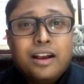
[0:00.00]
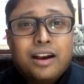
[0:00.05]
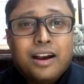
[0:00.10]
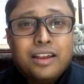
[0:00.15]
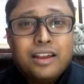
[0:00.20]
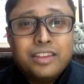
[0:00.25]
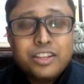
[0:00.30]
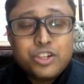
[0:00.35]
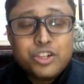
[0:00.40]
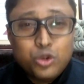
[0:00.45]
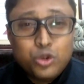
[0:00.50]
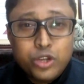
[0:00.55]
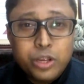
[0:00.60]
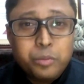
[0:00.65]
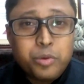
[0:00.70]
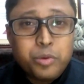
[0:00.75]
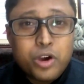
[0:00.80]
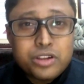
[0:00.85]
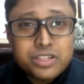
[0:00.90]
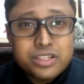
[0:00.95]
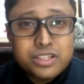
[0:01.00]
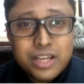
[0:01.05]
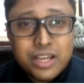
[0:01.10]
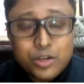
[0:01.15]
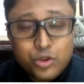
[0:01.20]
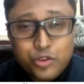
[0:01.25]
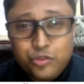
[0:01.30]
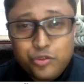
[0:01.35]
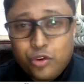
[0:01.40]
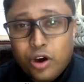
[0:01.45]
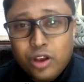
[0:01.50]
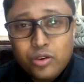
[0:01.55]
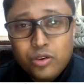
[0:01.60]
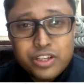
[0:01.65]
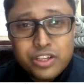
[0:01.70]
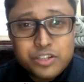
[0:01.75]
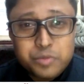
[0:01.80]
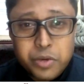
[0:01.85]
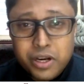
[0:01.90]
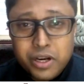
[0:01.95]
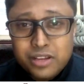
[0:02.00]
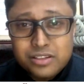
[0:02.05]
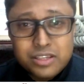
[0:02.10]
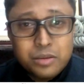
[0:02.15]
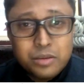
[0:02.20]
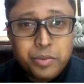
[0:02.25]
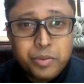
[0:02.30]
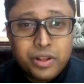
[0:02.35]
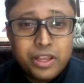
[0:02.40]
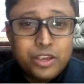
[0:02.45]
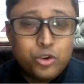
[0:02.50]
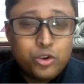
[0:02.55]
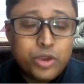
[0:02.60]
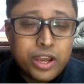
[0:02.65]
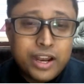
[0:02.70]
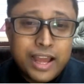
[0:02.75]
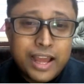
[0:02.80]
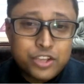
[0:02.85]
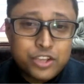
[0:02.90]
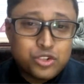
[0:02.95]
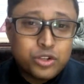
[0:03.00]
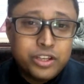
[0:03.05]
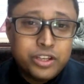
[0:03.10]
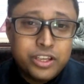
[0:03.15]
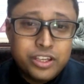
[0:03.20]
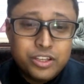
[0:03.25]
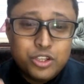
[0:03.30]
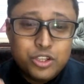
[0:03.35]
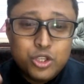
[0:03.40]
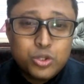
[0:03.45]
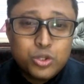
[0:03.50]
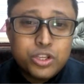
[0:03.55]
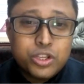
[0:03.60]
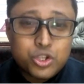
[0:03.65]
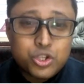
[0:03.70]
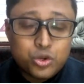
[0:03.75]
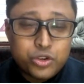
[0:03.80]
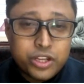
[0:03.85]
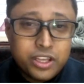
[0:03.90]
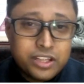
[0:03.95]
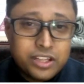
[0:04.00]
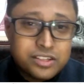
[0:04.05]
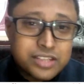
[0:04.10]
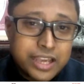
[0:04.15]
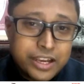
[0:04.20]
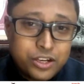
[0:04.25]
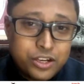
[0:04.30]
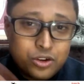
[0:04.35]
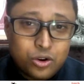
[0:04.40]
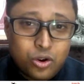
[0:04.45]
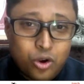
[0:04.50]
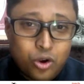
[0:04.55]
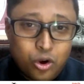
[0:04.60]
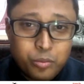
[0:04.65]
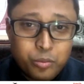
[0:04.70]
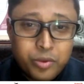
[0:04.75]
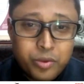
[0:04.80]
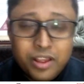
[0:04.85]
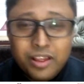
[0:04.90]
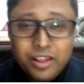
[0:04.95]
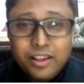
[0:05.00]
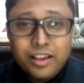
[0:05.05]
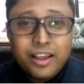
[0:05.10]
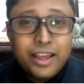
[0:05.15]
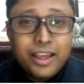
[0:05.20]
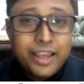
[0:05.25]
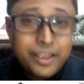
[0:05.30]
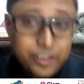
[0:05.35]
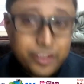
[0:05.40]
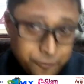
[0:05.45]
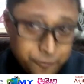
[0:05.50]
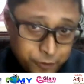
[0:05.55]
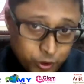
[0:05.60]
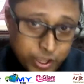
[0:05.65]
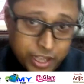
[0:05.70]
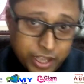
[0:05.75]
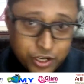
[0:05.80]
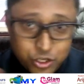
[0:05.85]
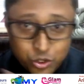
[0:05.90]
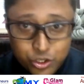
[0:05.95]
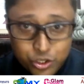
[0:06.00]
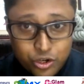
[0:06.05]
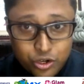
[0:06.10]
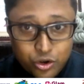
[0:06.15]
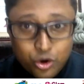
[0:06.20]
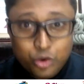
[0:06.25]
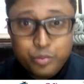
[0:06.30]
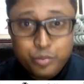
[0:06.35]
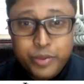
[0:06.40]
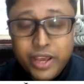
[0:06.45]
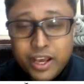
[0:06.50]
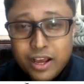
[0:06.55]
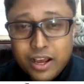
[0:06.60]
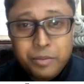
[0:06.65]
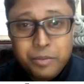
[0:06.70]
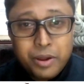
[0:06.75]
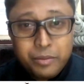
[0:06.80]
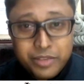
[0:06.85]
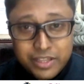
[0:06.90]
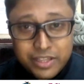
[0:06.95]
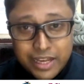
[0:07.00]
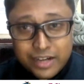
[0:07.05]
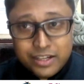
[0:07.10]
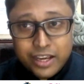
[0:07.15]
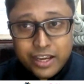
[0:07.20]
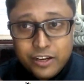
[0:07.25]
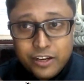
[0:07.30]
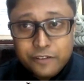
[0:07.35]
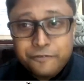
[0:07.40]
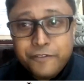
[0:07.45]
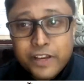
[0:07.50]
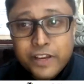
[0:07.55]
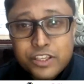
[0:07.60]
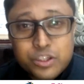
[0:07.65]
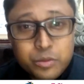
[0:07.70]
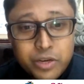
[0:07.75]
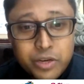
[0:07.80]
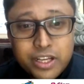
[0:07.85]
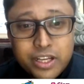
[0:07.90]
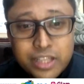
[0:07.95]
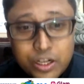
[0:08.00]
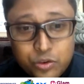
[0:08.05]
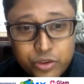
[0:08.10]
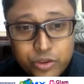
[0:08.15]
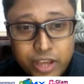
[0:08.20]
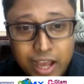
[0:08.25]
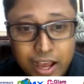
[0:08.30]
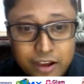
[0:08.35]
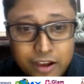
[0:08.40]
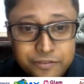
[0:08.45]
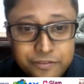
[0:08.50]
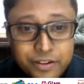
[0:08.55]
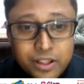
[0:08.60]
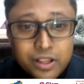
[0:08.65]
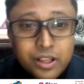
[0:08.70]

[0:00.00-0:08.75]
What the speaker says: And the shooting process that we follow is pretty simple. You can actually do the shooting inside your home if you can do your own makeup. I mean, that kind of flexibility that we have.